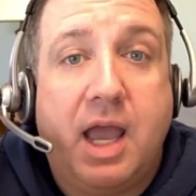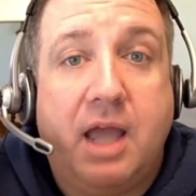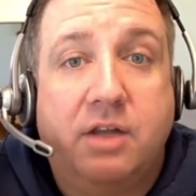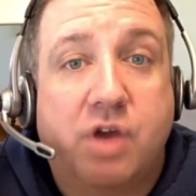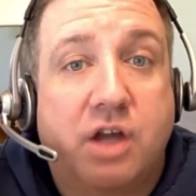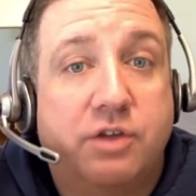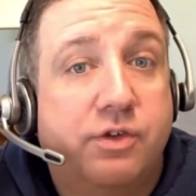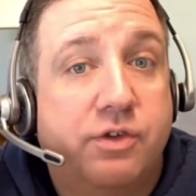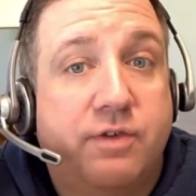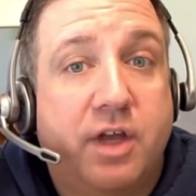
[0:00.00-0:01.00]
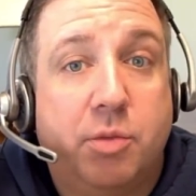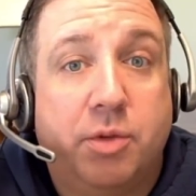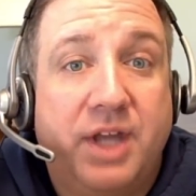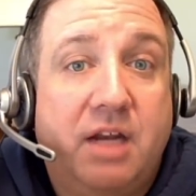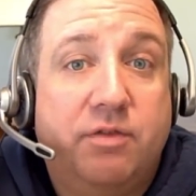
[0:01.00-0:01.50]
and Stratusphere is
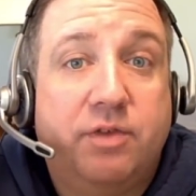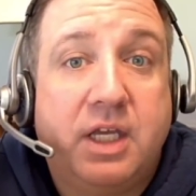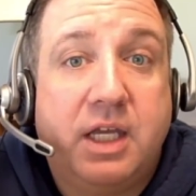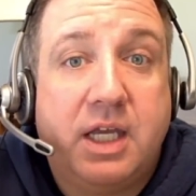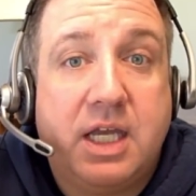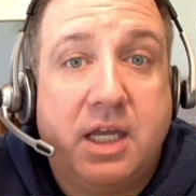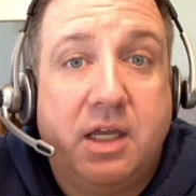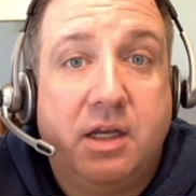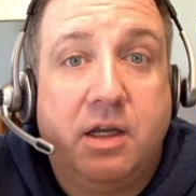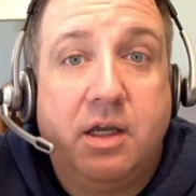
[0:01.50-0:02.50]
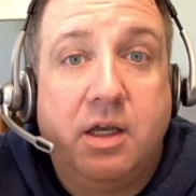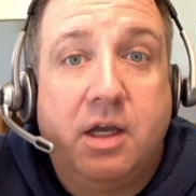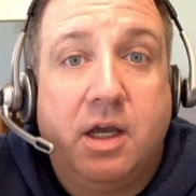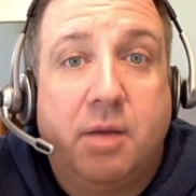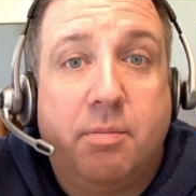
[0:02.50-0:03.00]
available natively in
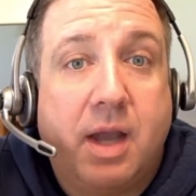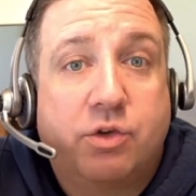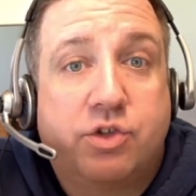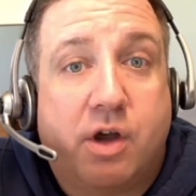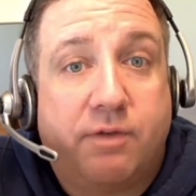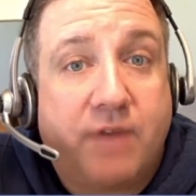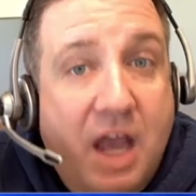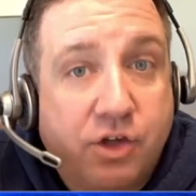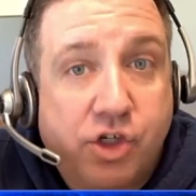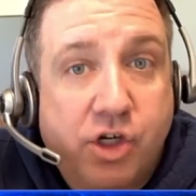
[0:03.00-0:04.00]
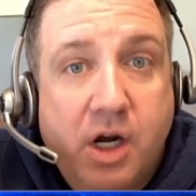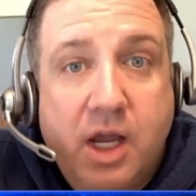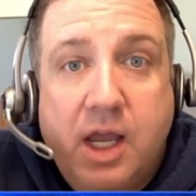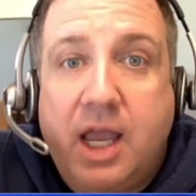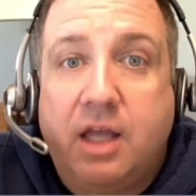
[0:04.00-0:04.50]
uh, Microsoft Azure,
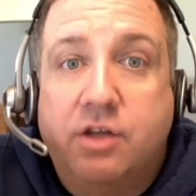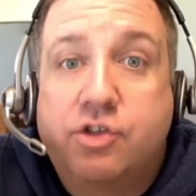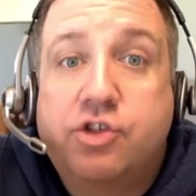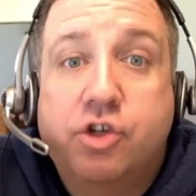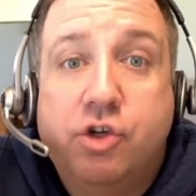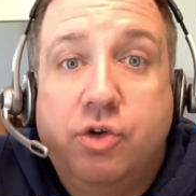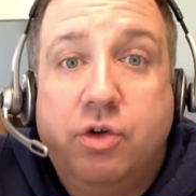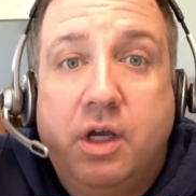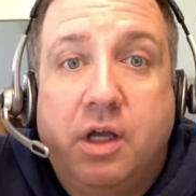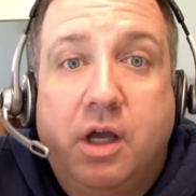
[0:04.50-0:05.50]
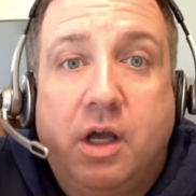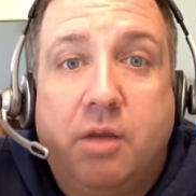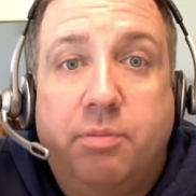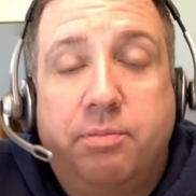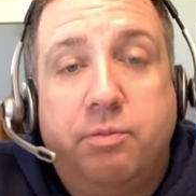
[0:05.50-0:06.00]
and soon uh,